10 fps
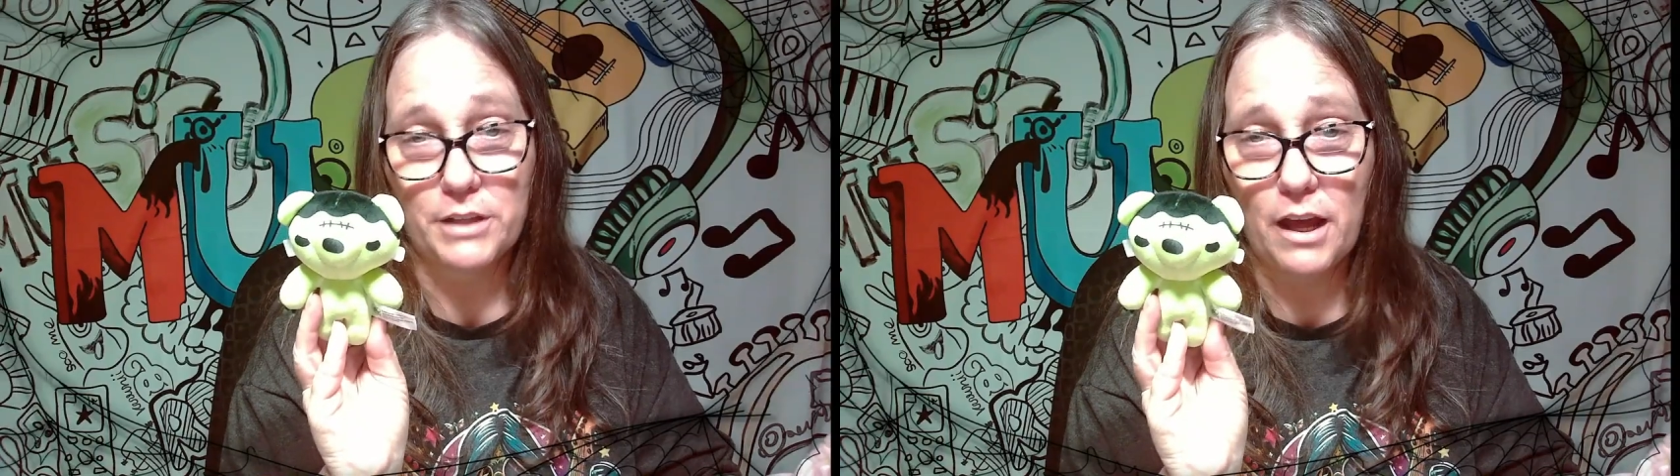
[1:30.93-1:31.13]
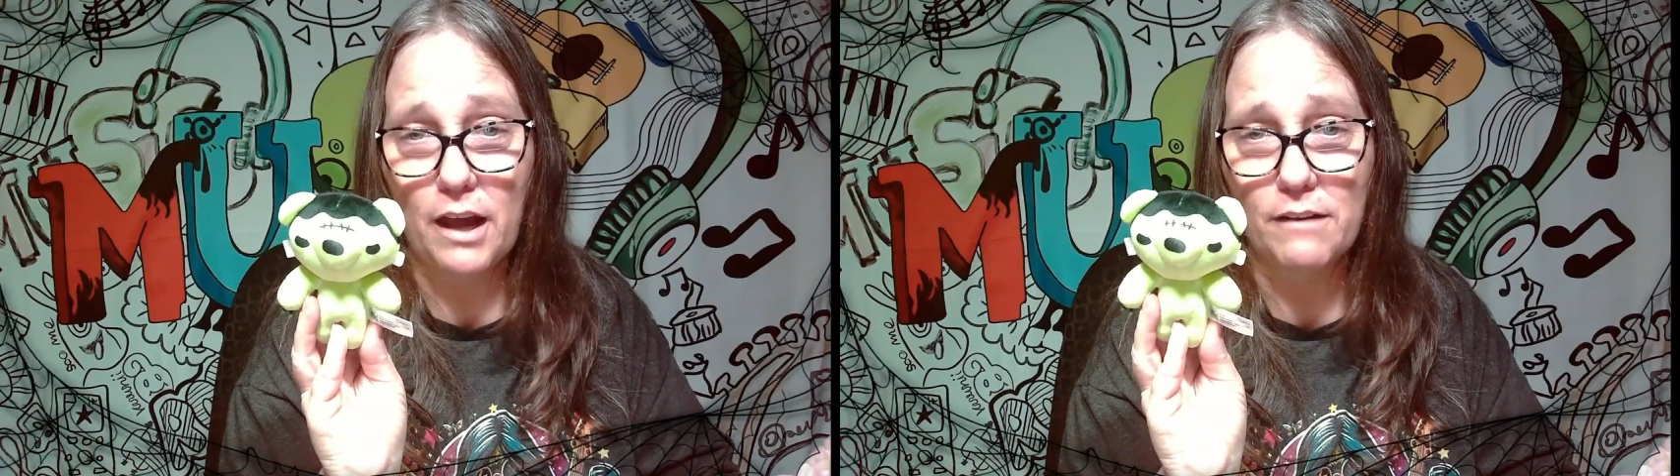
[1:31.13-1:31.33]

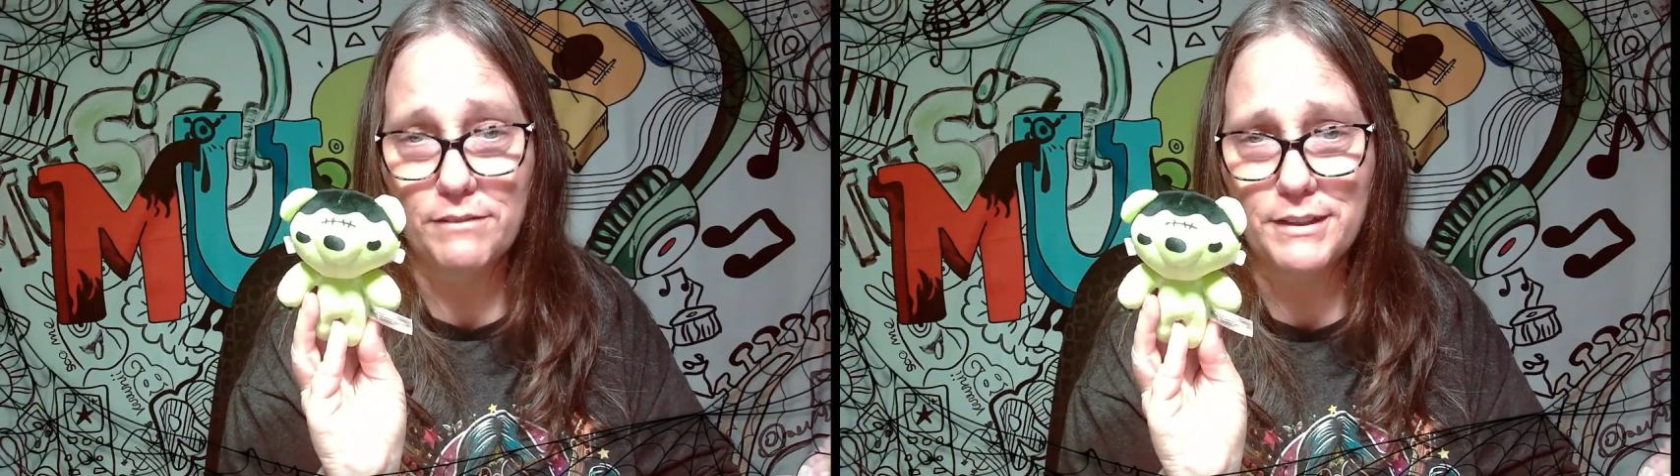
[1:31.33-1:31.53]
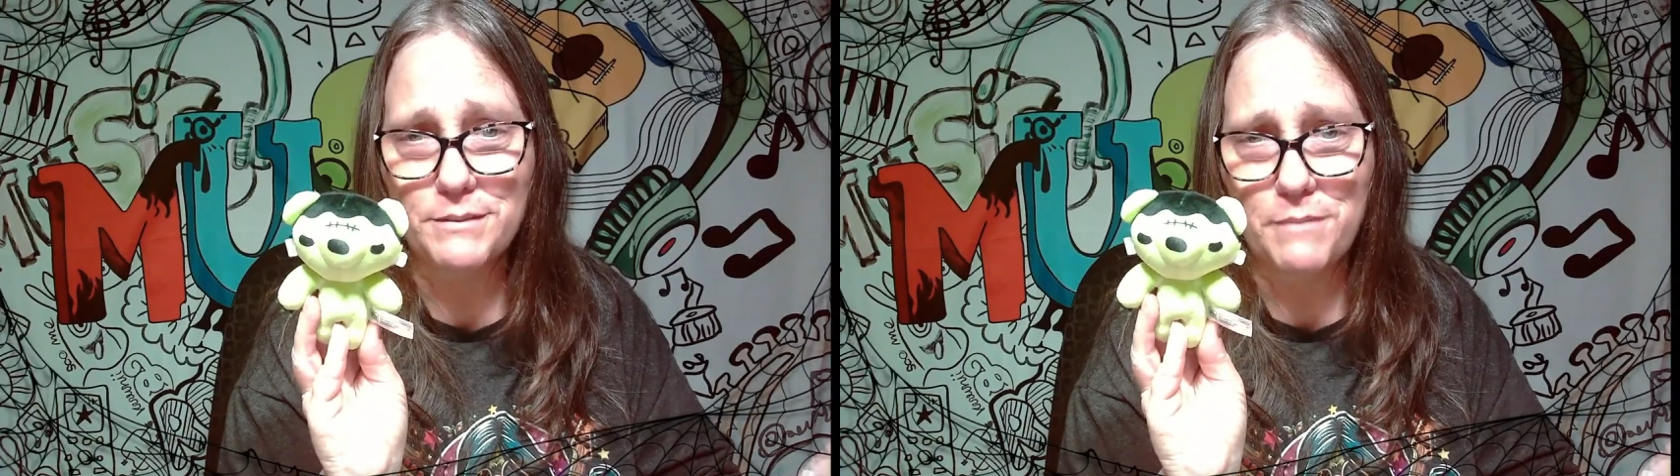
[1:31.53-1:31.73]
Yeah, if
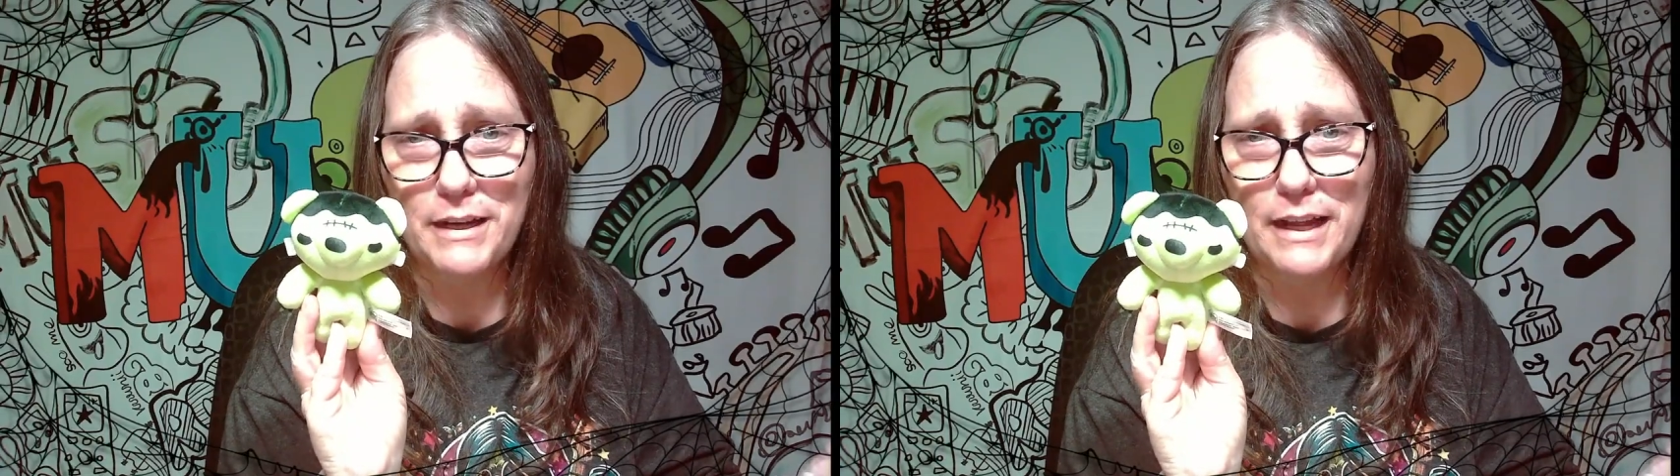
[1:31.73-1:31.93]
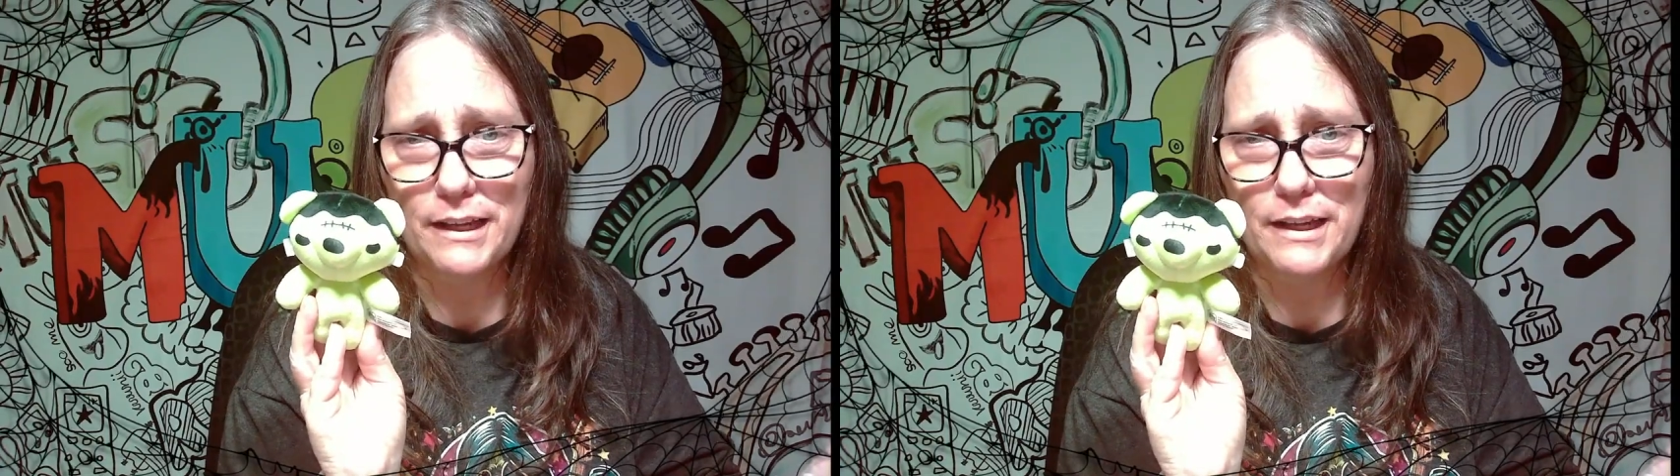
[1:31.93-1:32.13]
he's
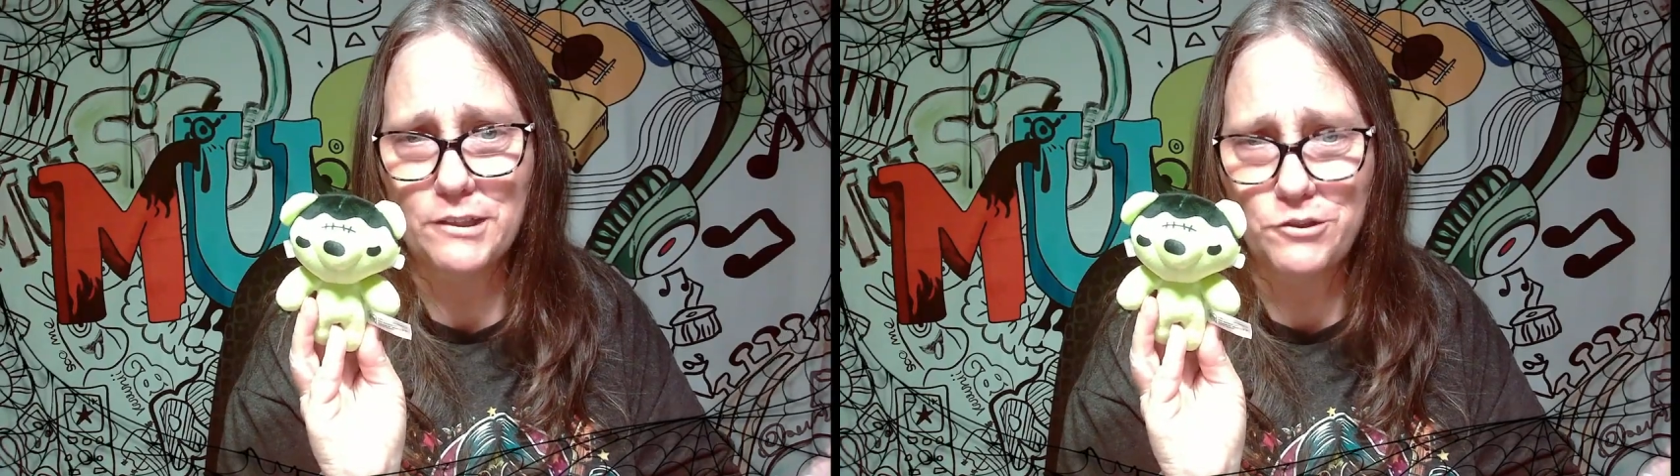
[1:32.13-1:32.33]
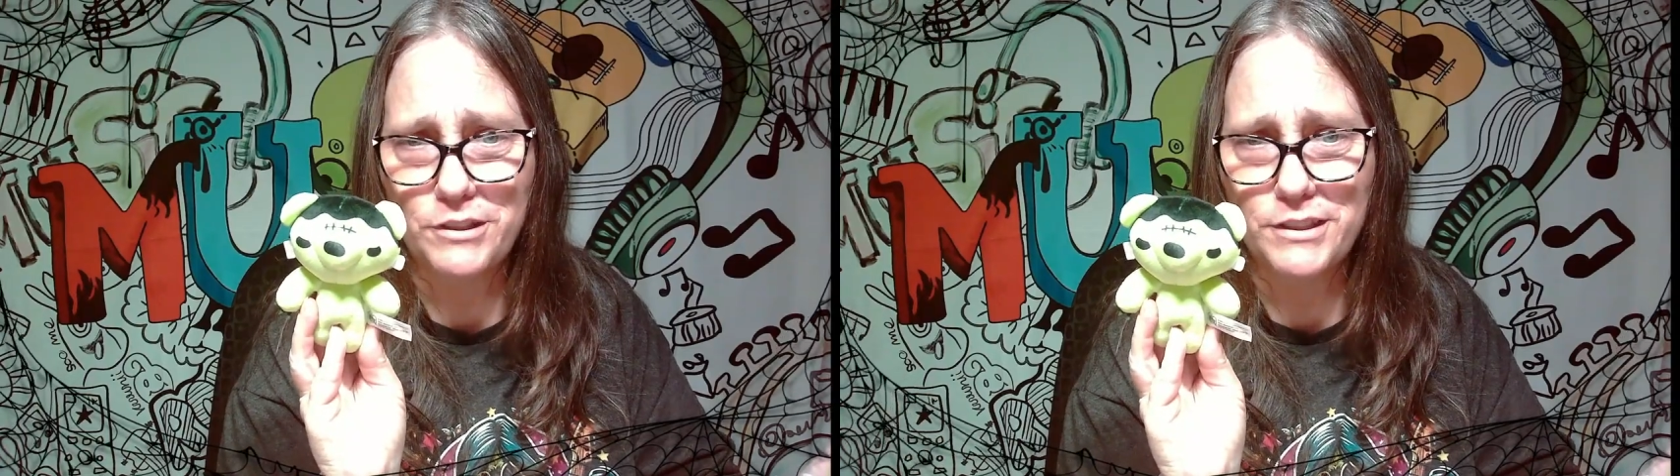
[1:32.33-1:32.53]
made out of
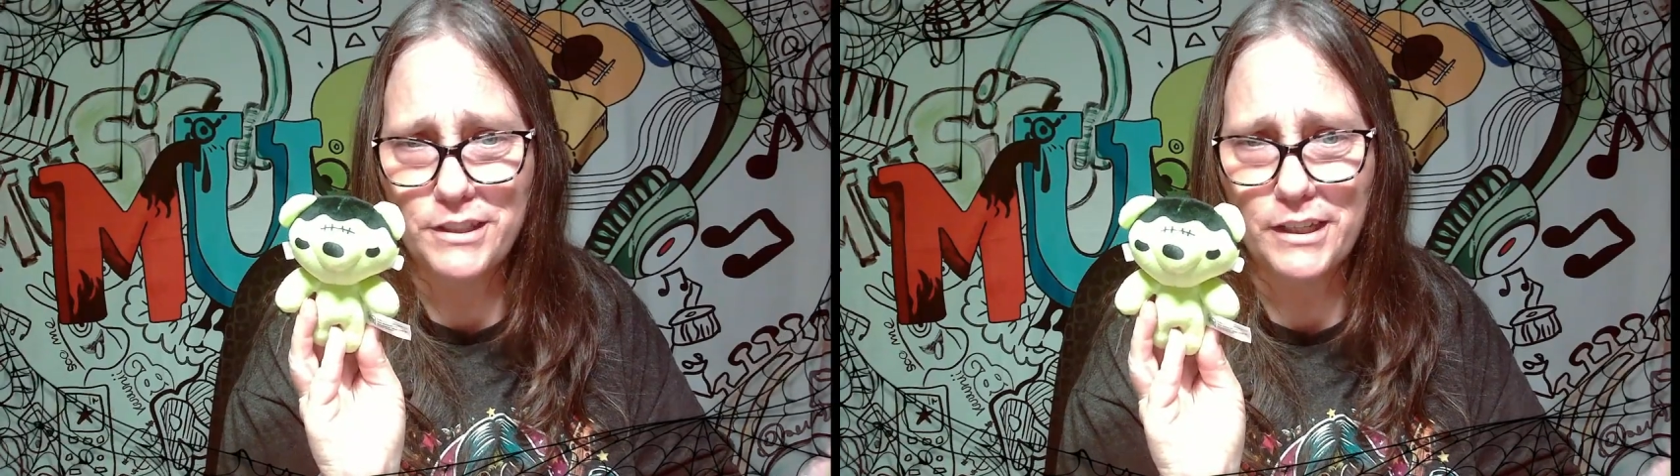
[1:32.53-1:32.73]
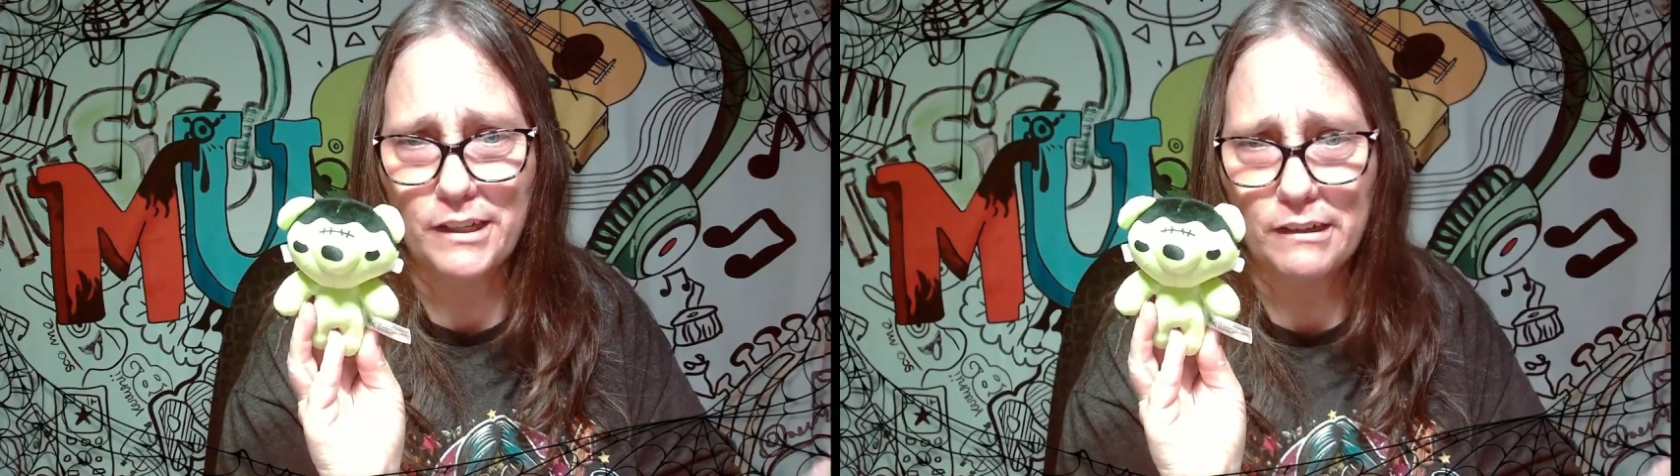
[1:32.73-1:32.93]

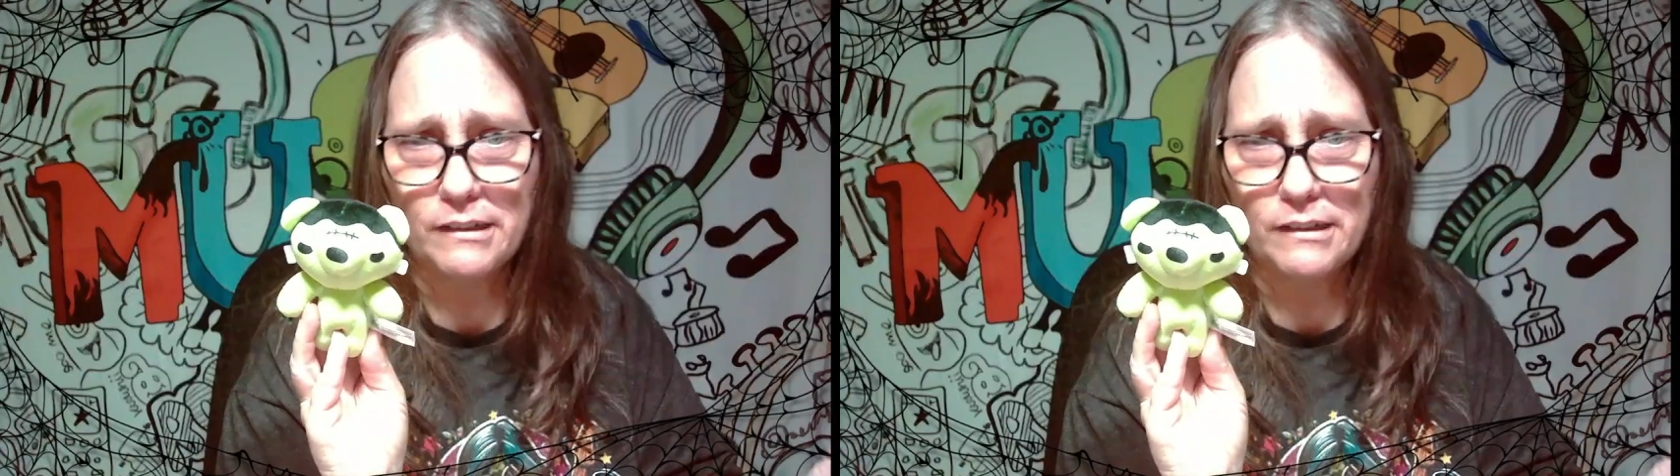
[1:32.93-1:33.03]
electricity,